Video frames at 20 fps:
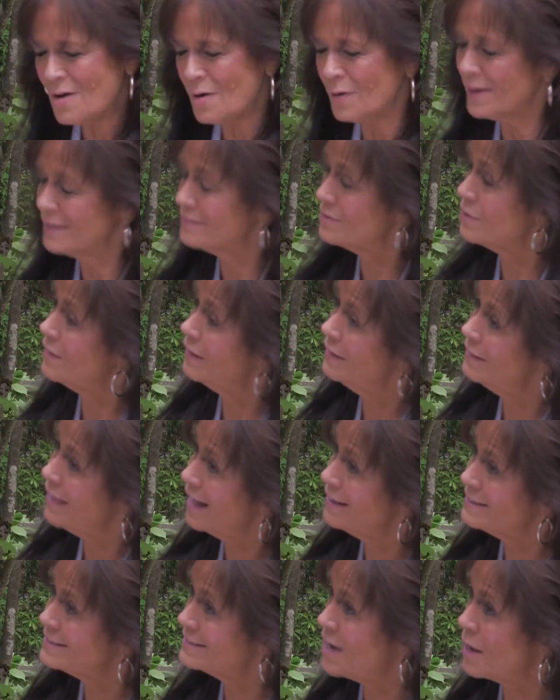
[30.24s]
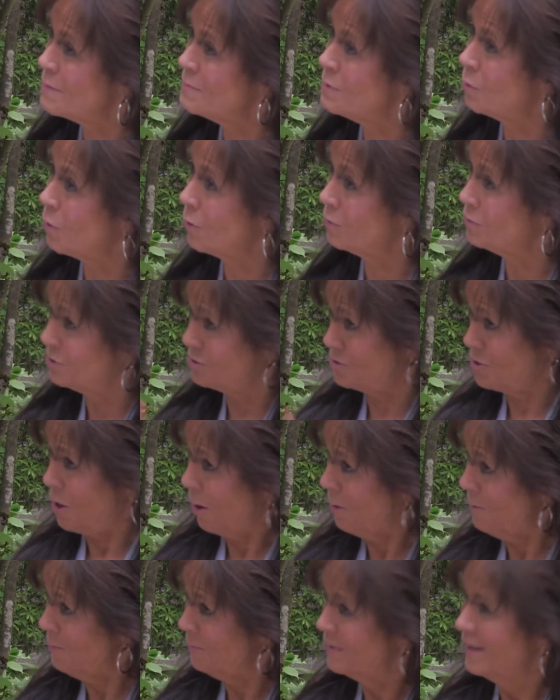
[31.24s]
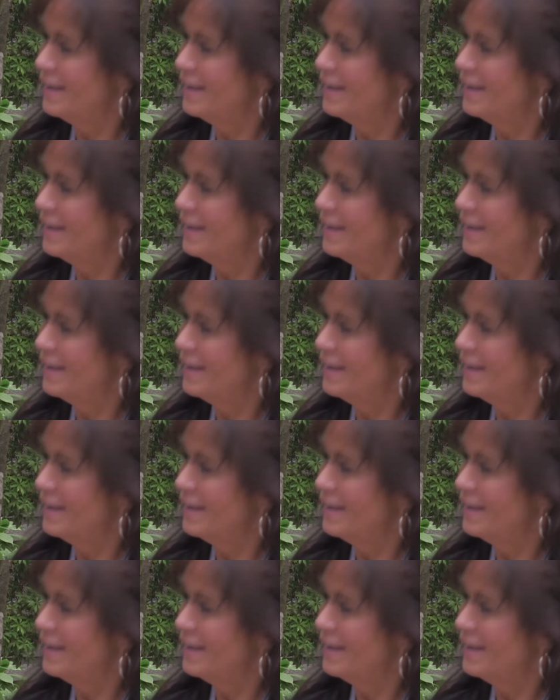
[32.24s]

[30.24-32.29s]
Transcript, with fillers: okay, so the last time you were on the show,